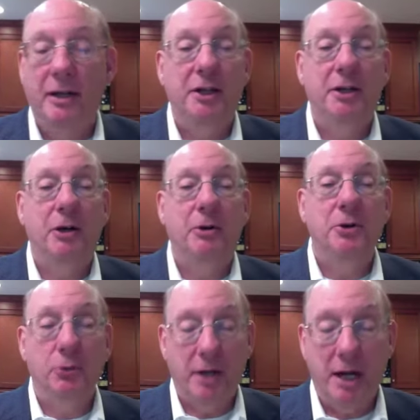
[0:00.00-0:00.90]
you know
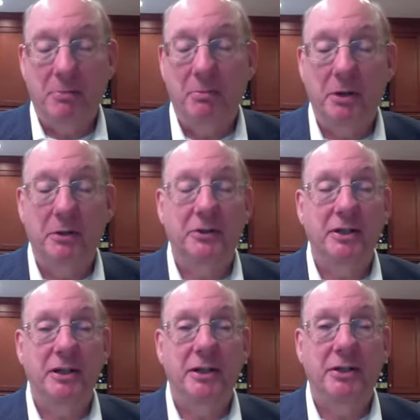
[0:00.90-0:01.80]
your
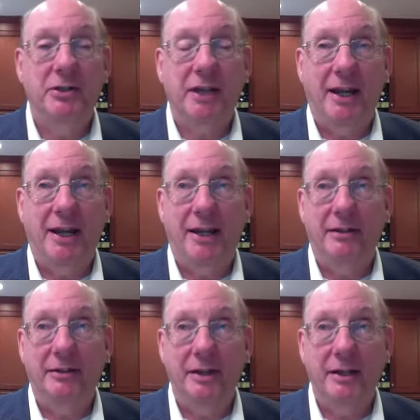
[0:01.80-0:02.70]
capabilities
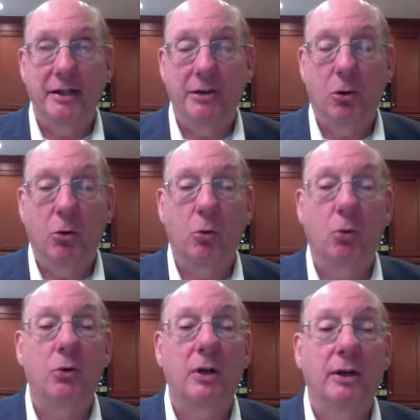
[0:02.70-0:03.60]
and the
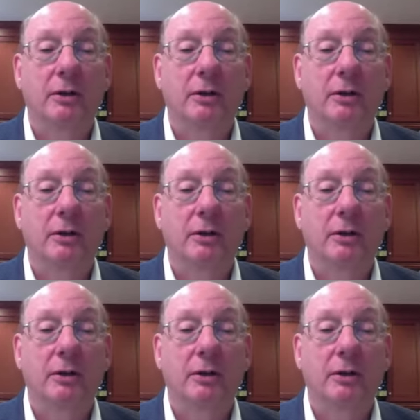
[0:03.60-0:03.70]
whole